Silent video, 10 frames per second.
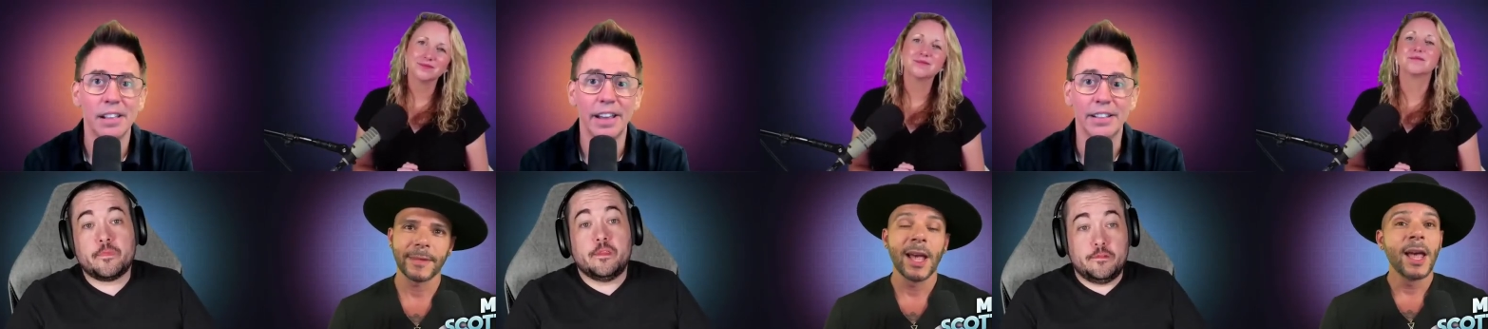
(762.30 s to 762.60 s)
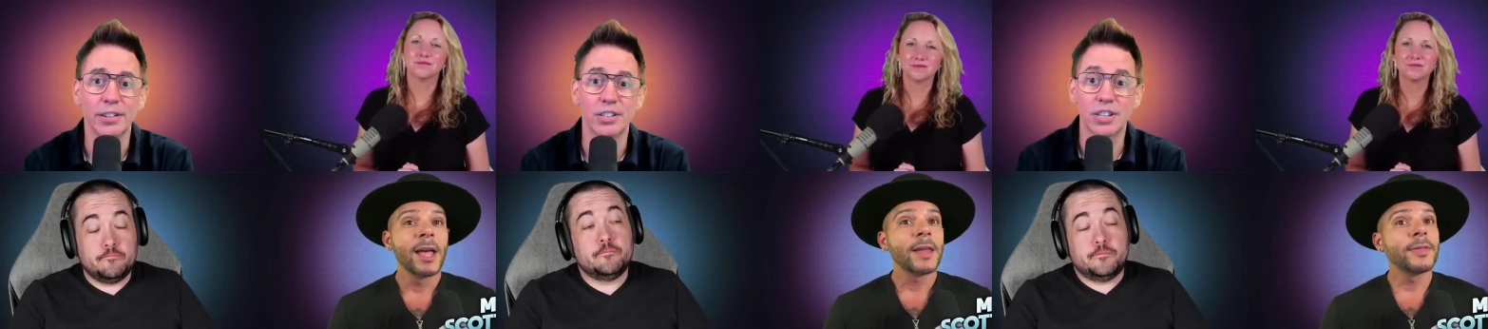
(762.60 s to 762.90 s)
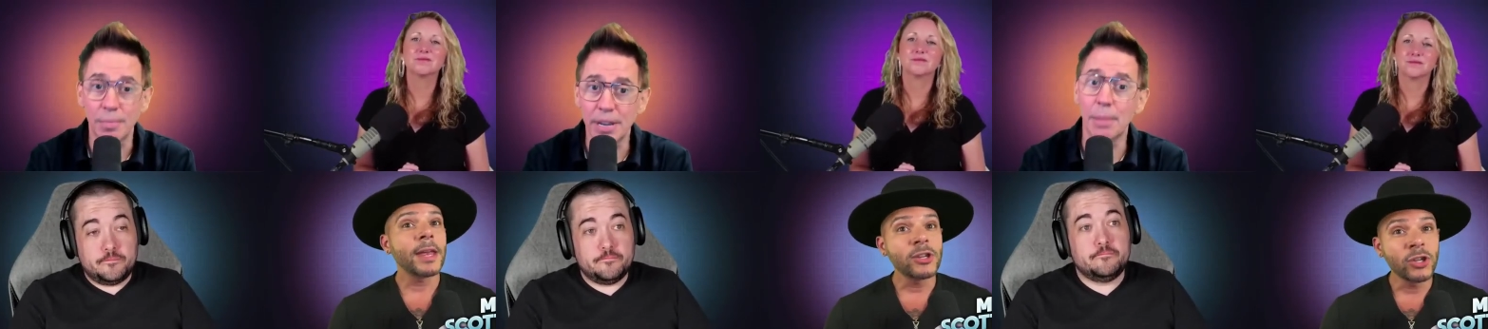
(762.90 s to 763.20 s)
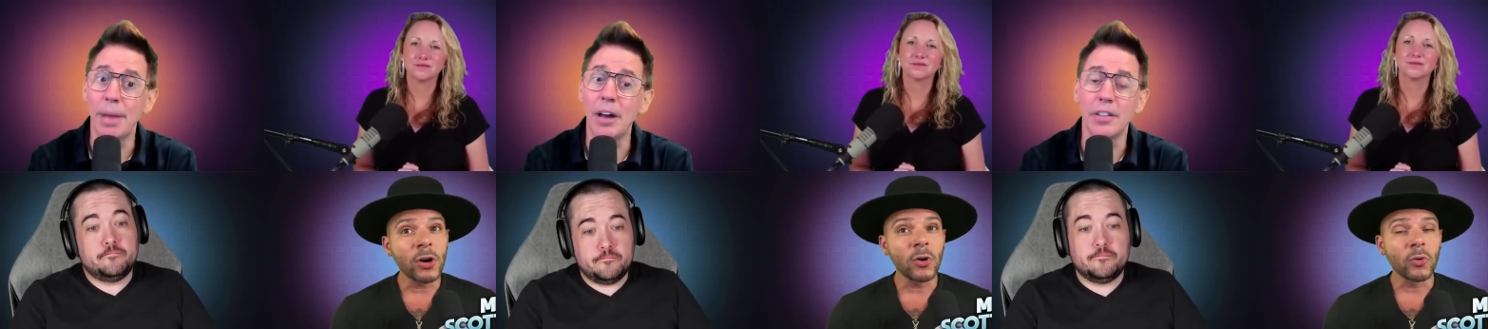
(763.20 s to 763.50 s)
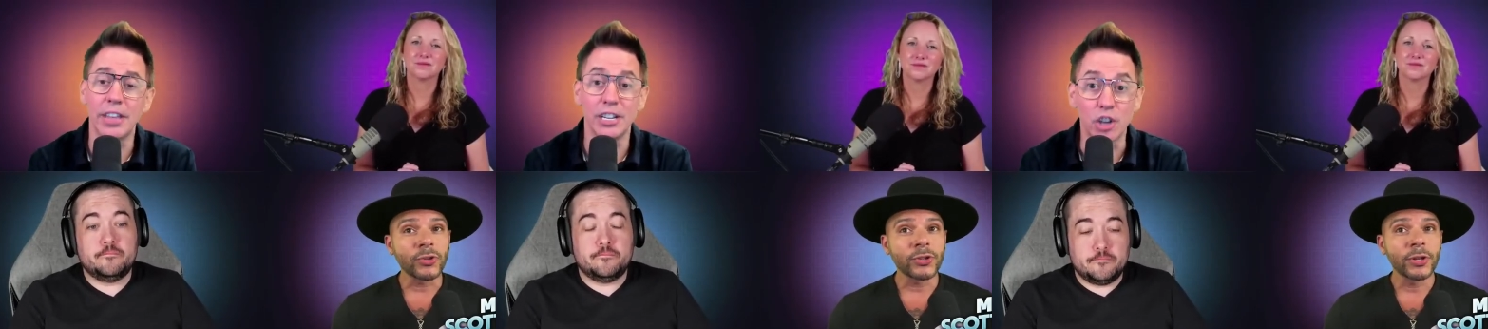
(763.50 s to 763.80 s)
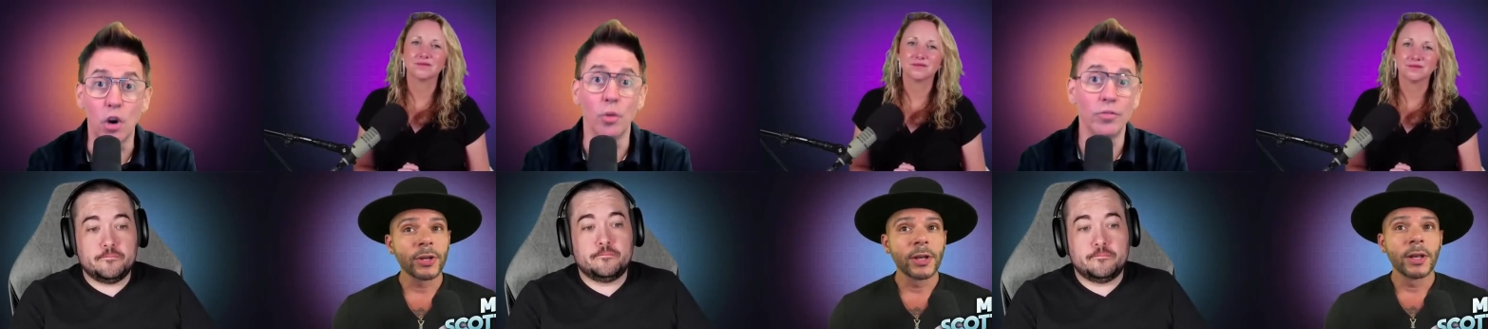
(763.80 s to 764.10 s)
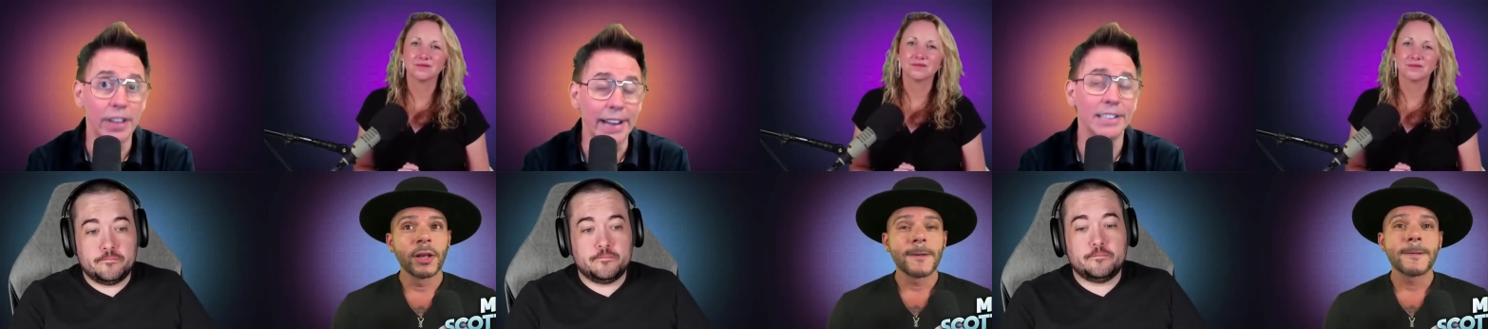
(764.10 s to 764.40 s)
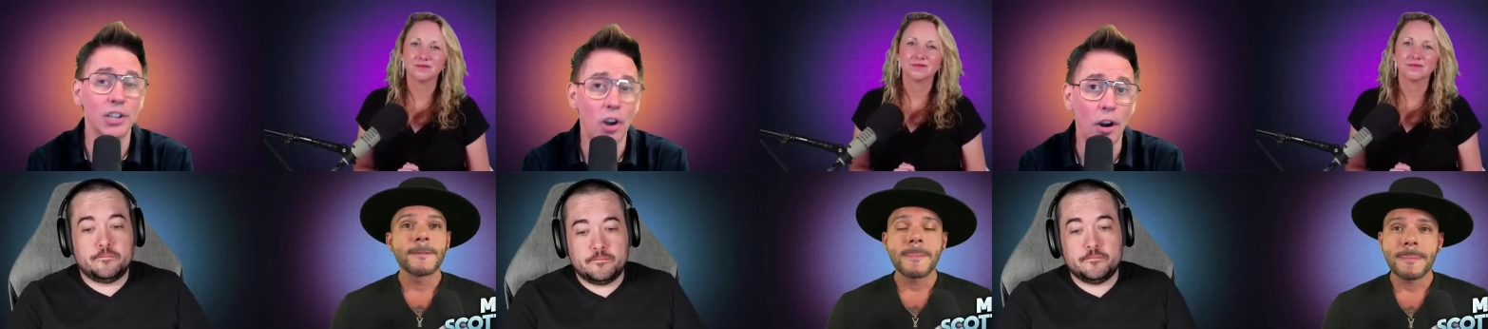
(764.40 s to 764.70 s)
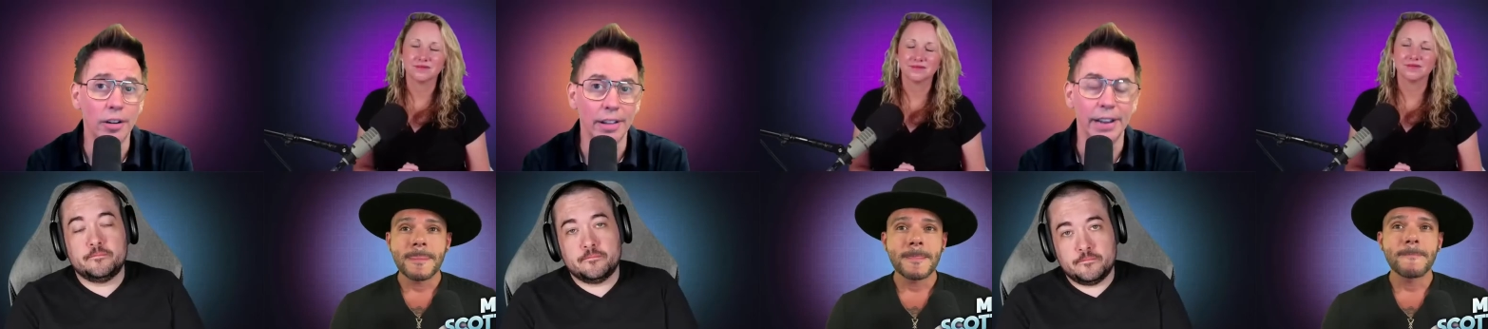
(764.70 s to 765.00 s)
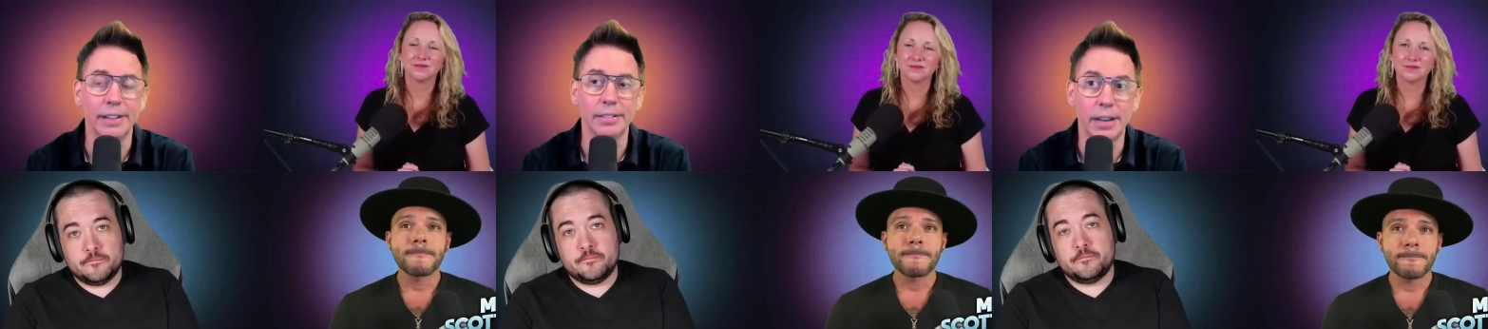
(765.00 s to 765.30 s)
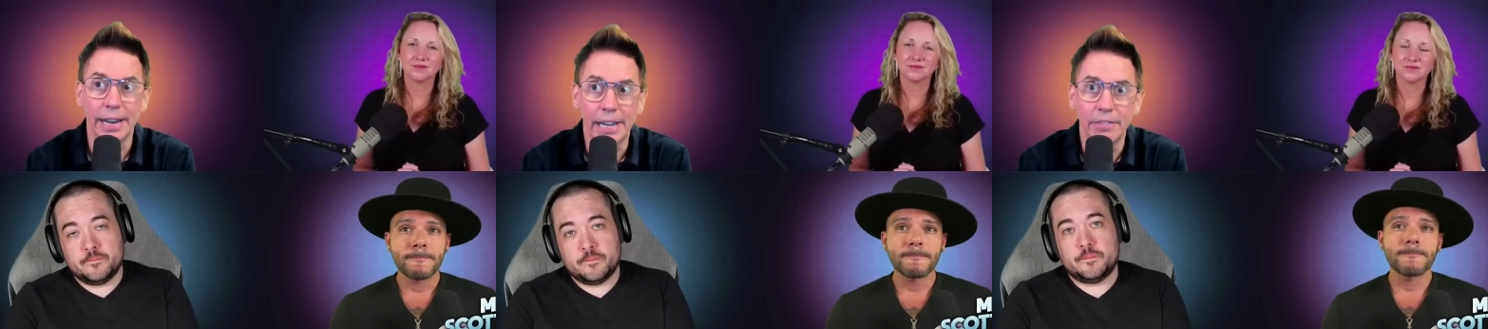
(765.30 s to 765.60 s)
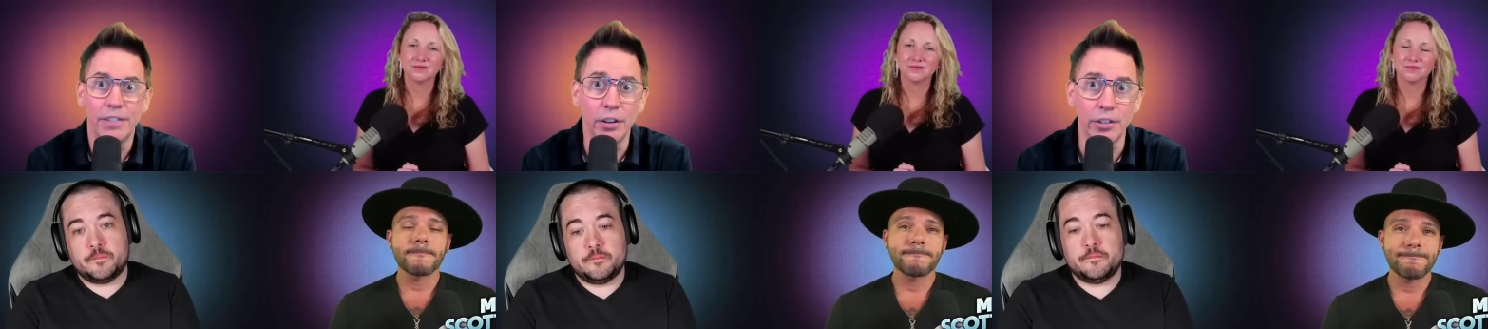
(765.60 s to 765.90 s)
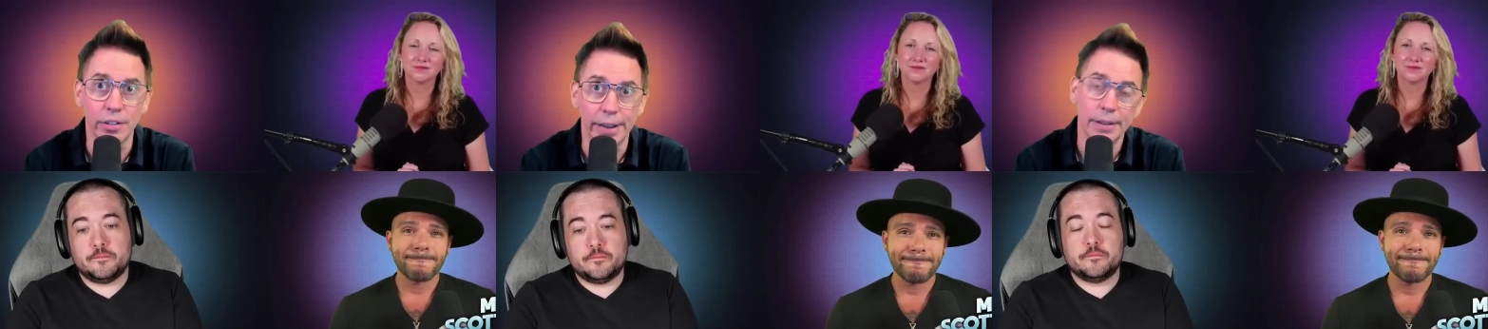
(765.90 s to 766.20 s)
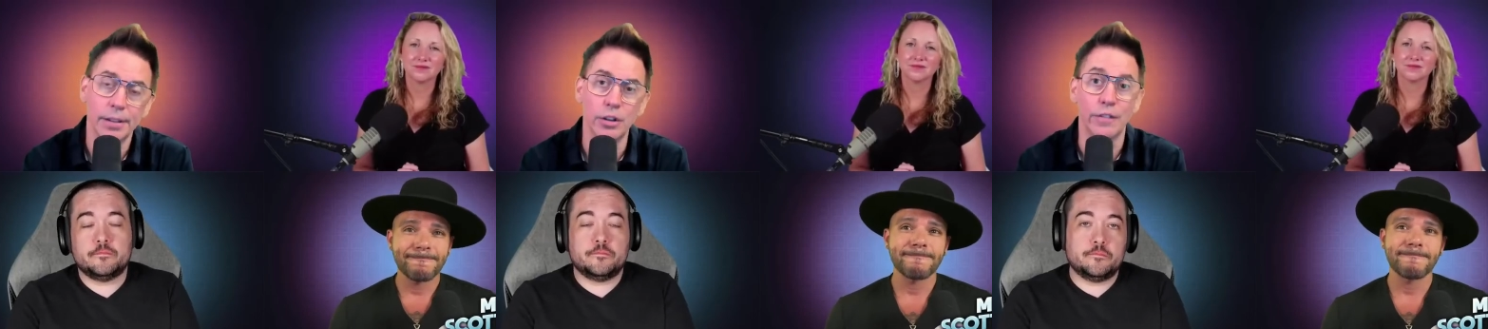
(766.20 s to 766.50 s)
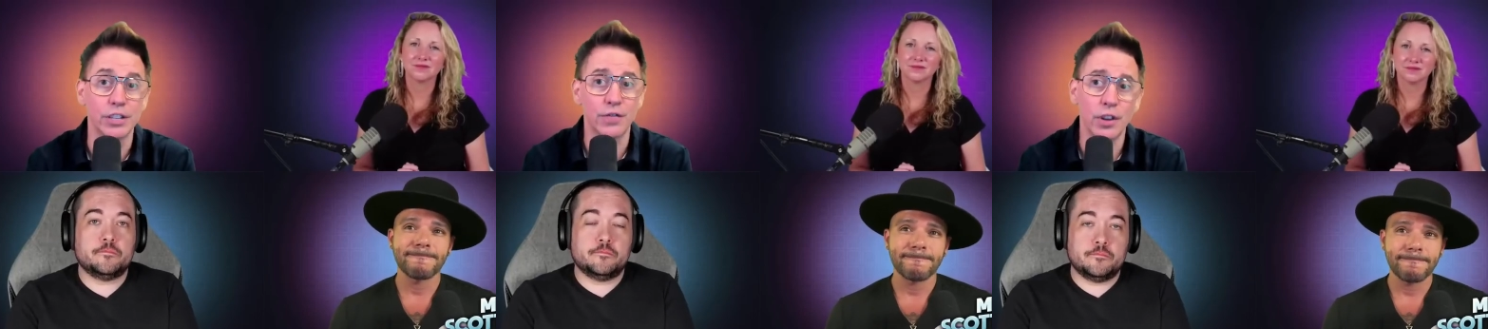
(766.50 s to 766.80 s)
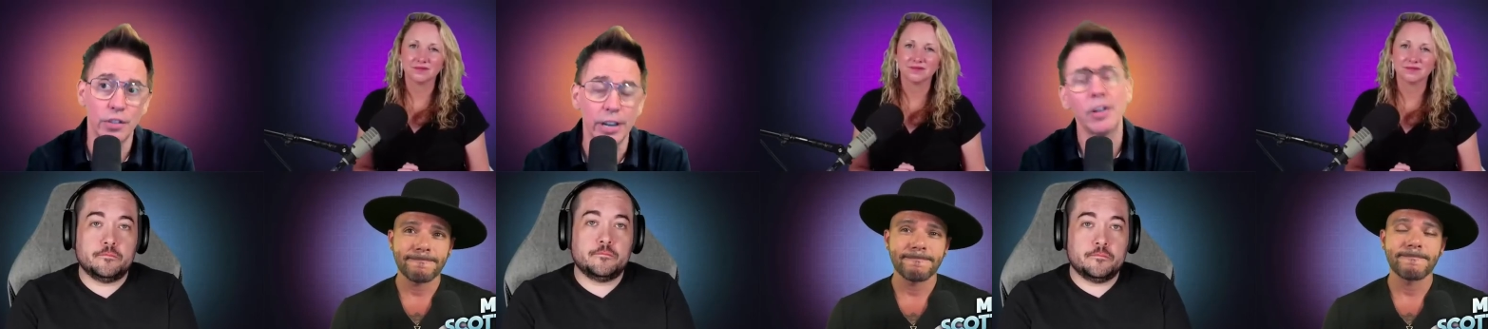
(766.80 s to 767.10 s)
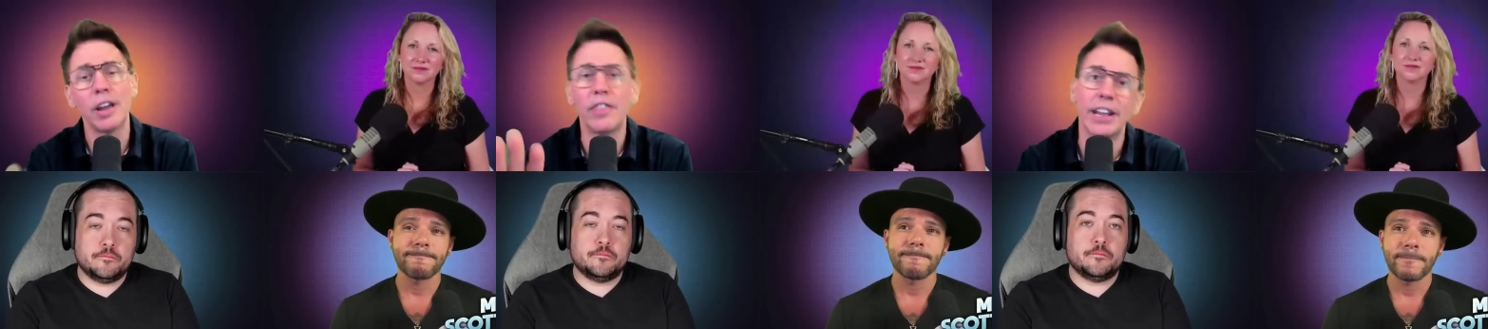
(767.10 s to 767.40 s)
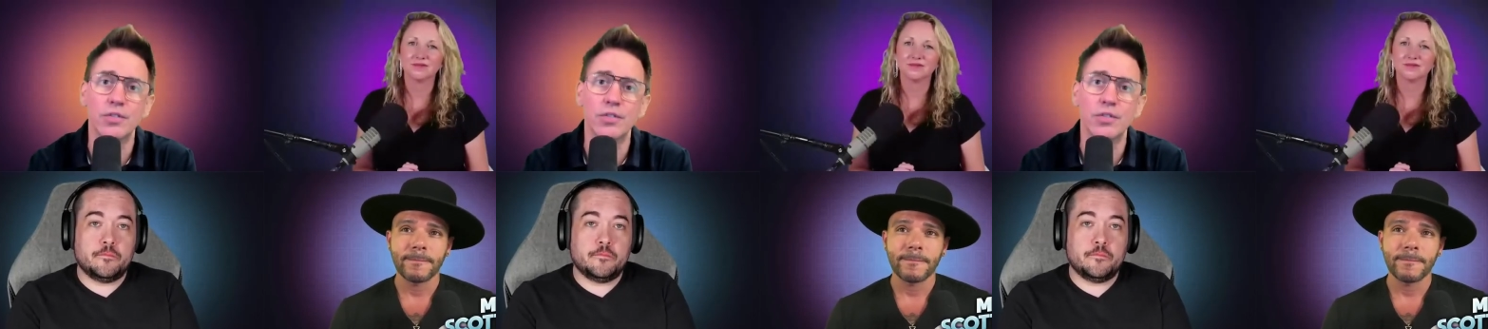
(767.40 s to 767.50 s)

Speaker 1: like there's mm, something about it; they don't take it to heart. Like I mm. can feel they're like, you know, if it's free, they're like, okay,